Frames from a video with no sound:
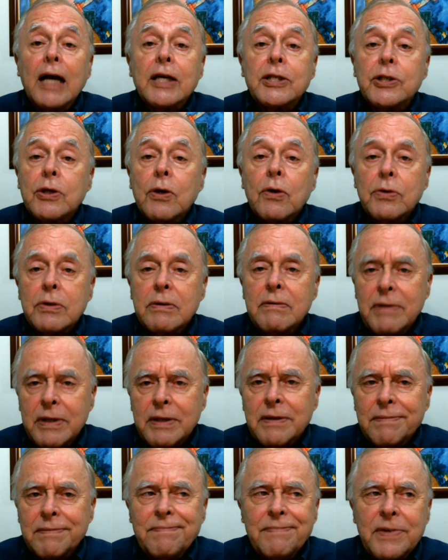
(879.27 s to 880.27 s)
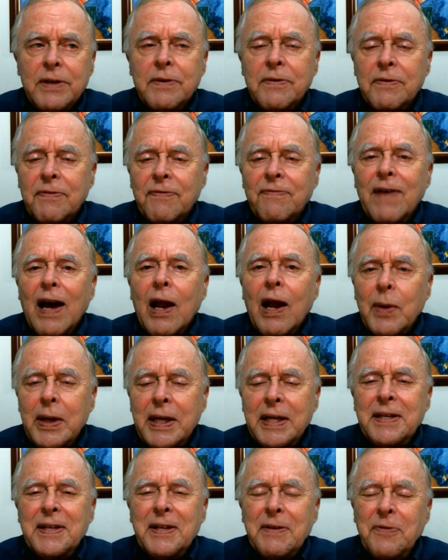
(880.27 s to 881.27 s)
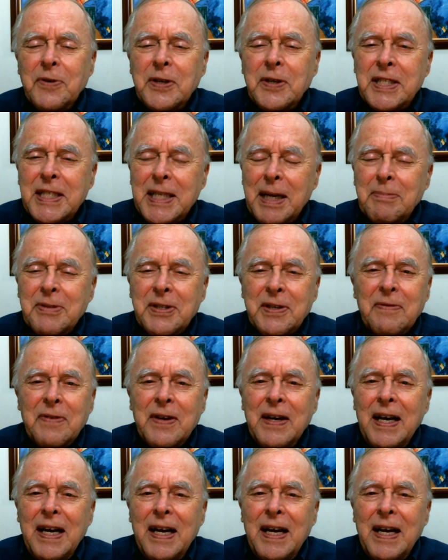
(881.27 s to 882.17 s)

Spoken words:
So you're following the footsteps of